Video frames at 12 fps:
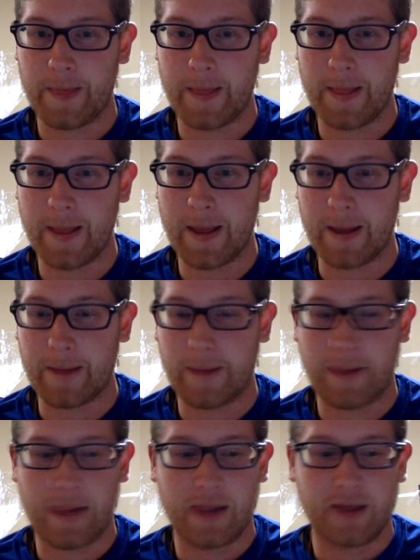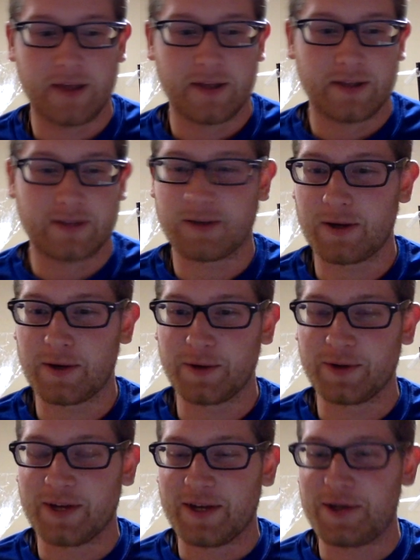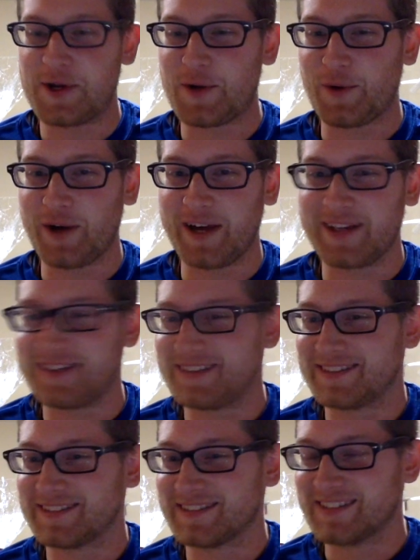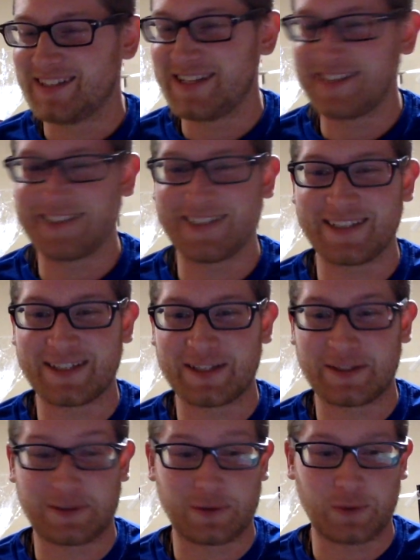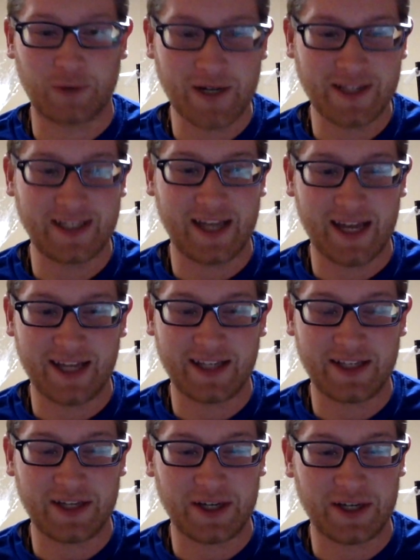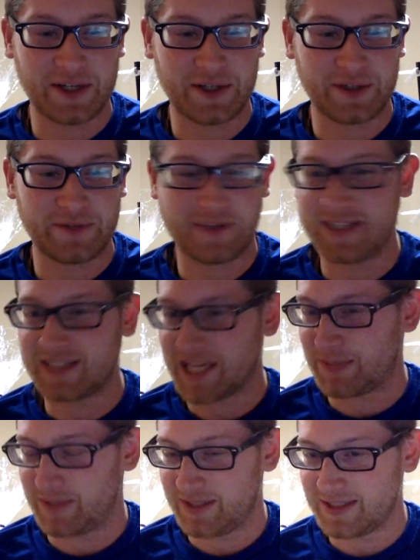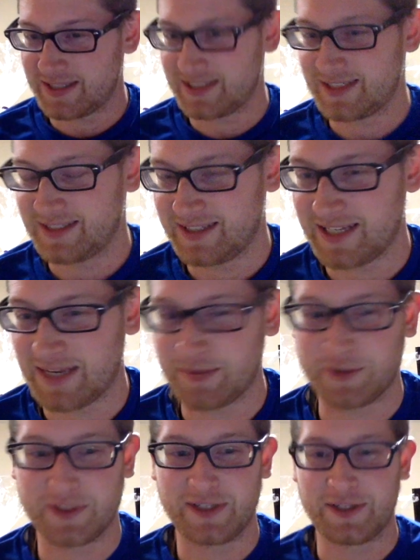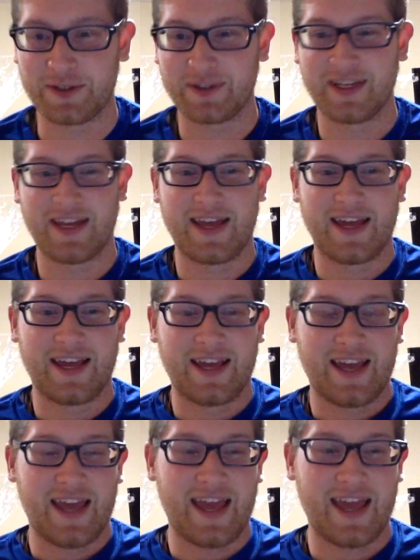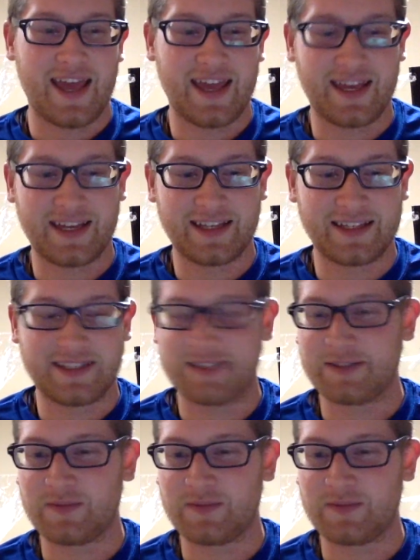Yeah. So, you know what? This is towards the end of the segment that I'm going to do. And,